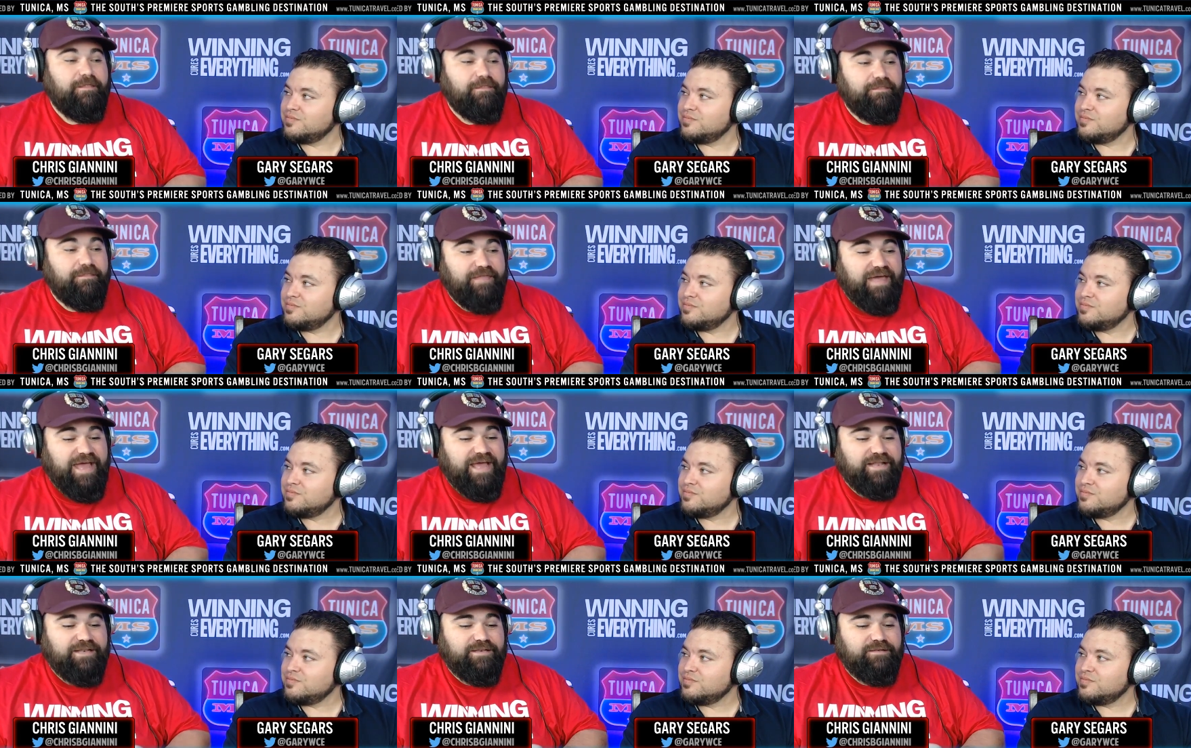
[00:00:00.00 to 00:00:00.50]

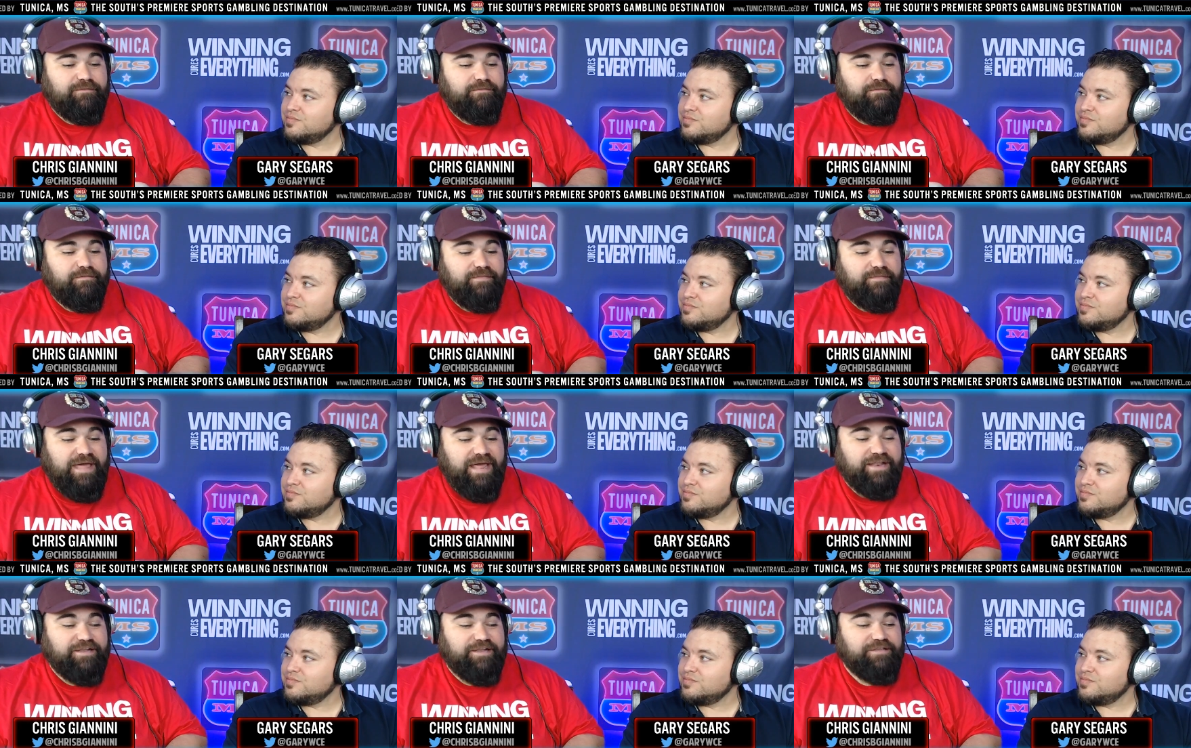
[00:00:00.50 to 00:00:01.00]
Speaker 1: that
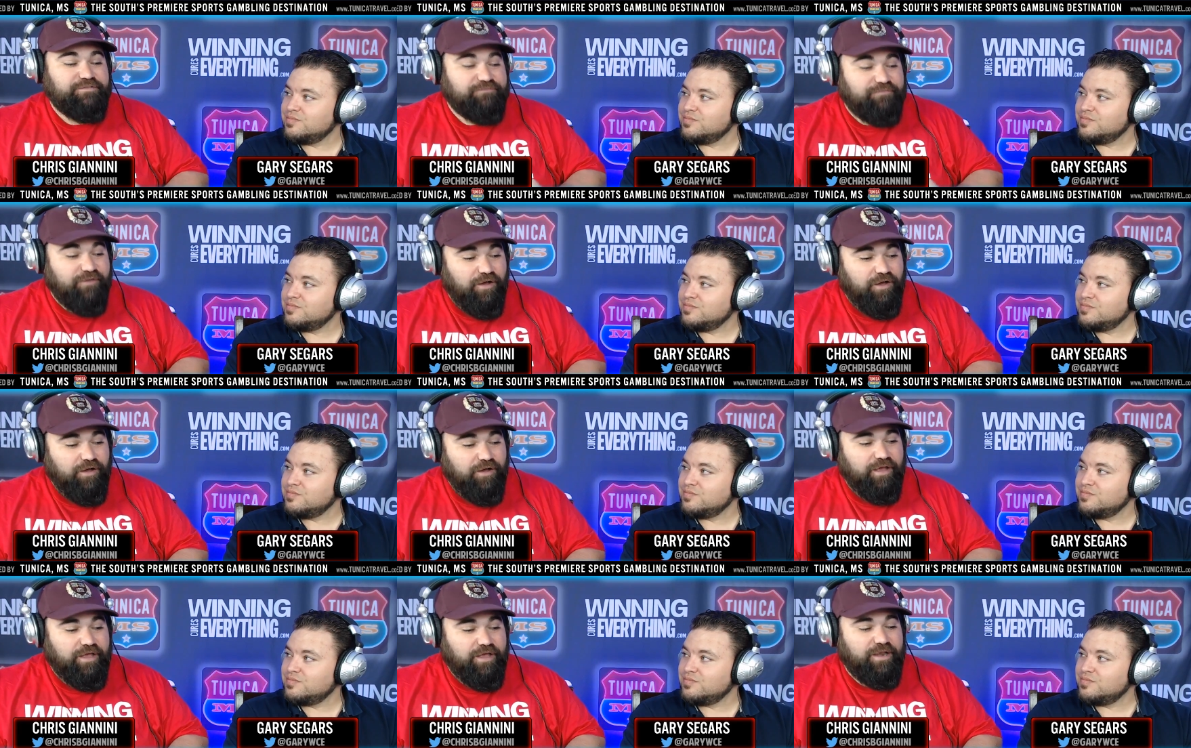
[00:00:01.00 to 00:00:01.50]
is
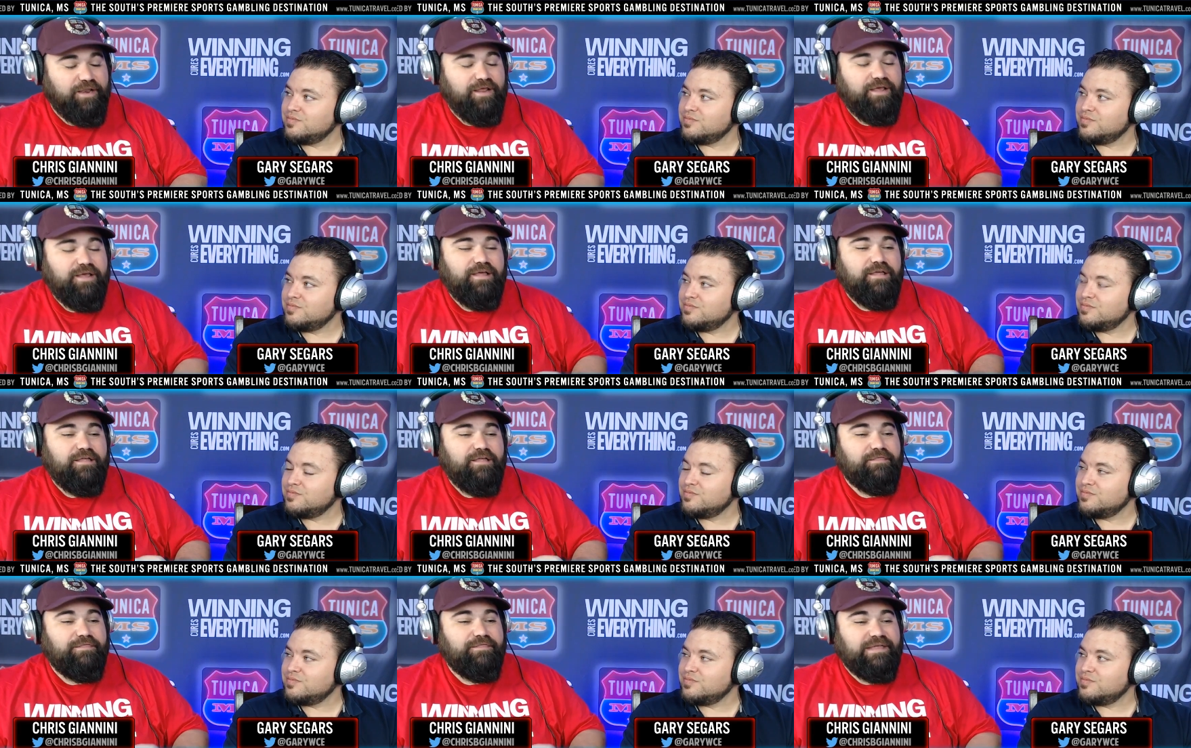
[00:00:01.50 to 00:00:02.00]
fun
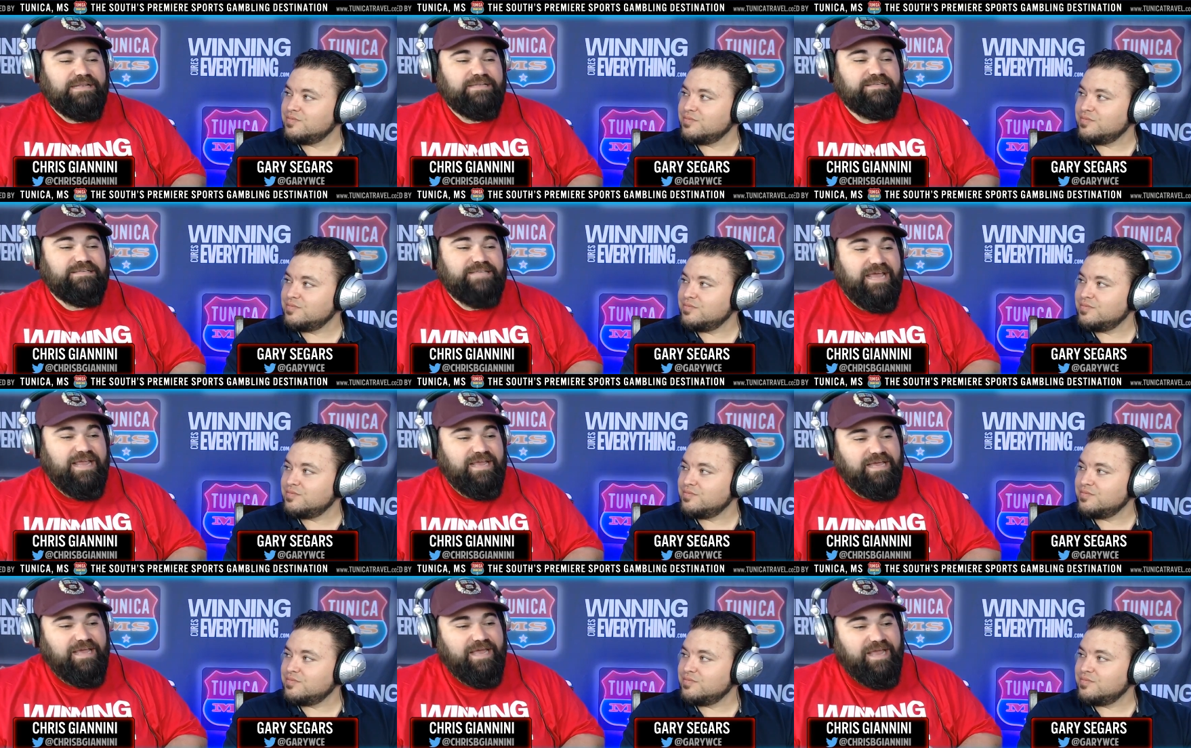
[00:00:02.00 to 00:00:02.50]
than
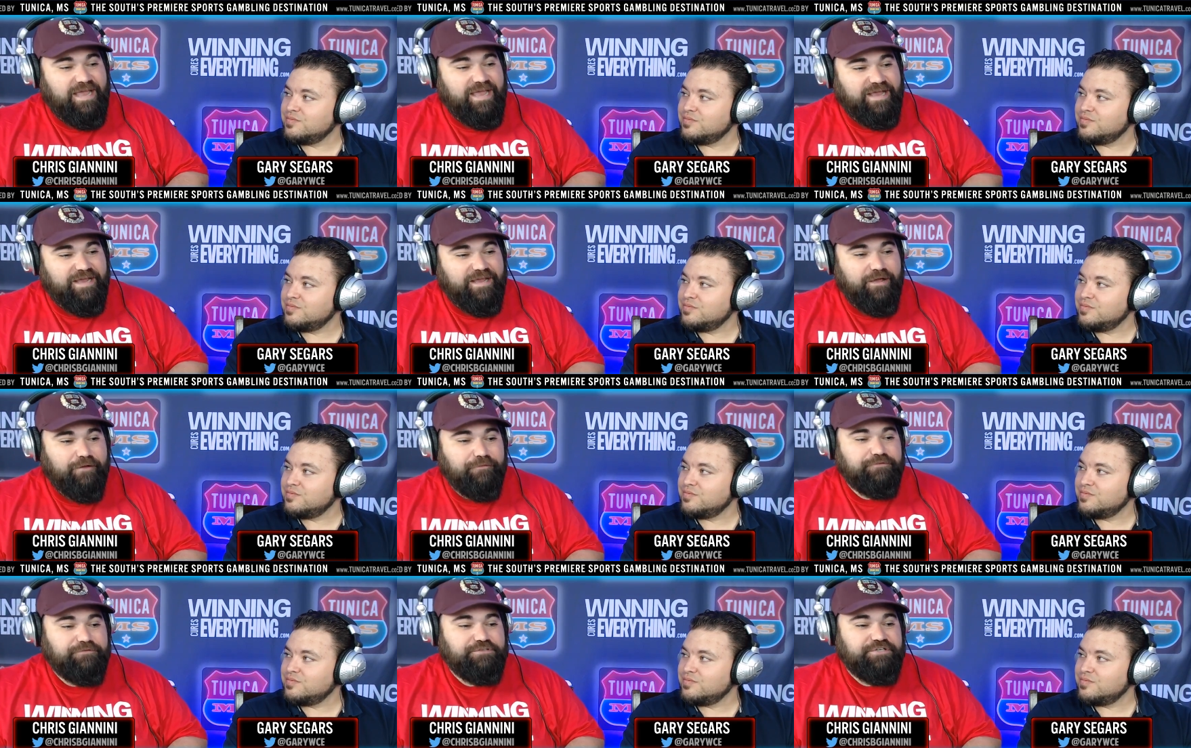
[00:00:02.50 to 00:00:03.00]
take a head
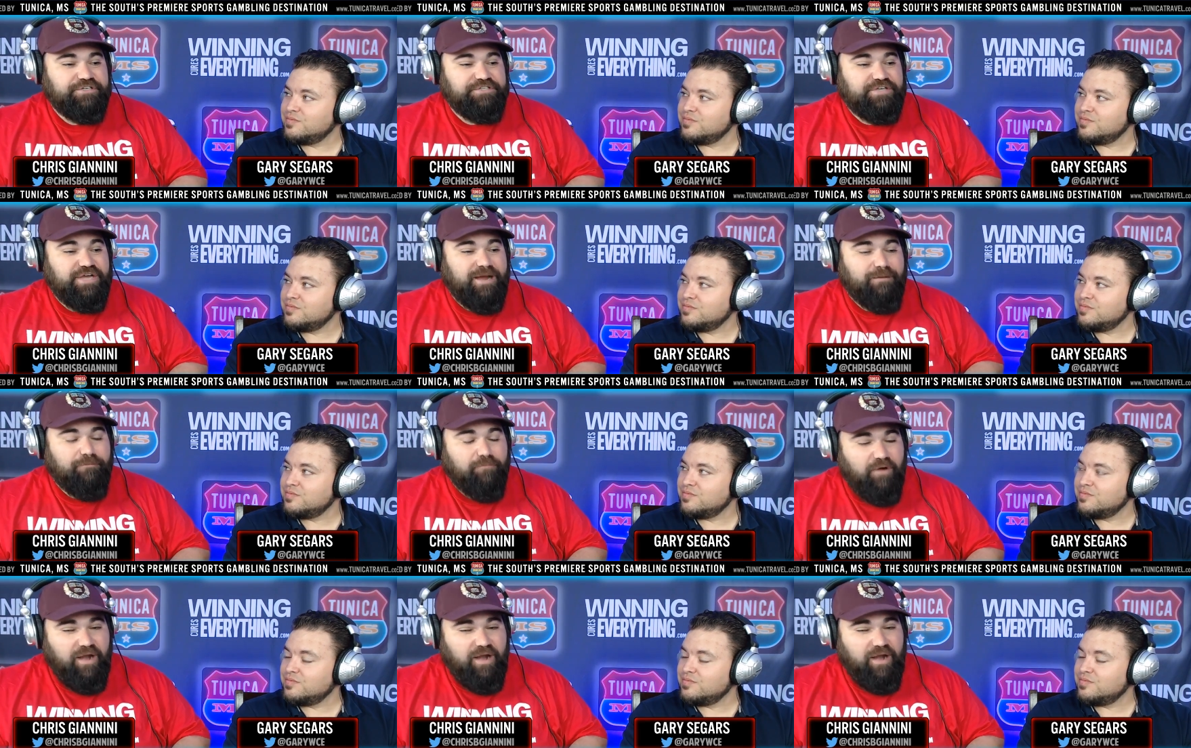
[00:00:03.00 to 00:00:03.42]
coaching job